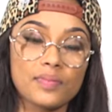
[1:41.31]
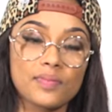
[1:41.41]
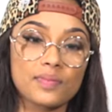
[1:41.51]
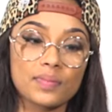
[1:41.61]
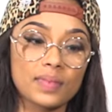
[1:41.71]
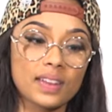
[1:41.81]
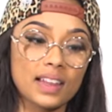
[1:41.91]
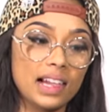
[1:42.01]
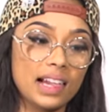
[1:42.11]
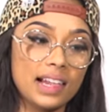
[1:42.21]

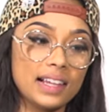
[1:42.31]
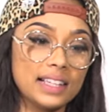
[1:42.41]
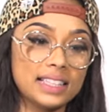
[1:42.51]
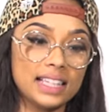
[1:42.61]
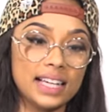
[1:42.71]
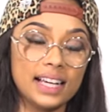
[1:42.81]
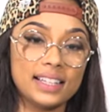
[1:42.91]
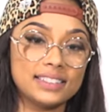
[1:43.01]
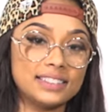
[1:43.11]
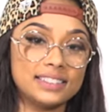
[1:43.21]

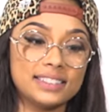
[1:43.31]
This person isn't speaking.